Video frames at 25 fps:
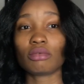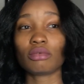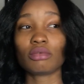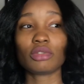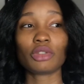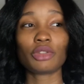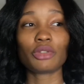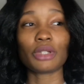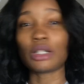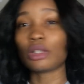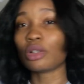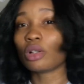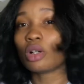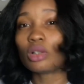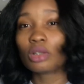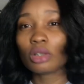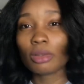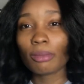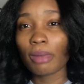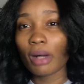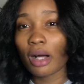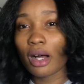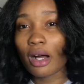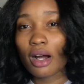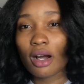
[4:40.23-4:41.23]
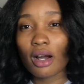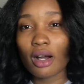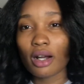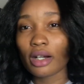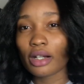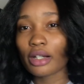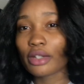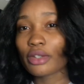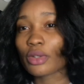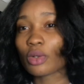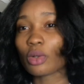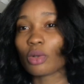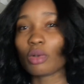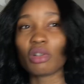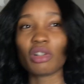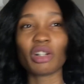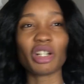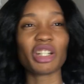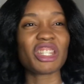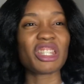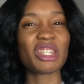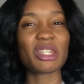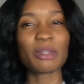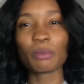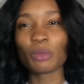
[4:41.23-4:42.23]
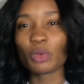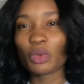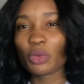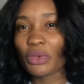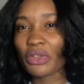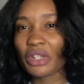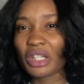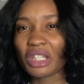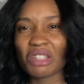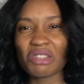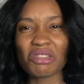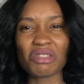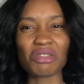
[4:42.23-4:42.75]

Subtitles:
granola bars or smoothies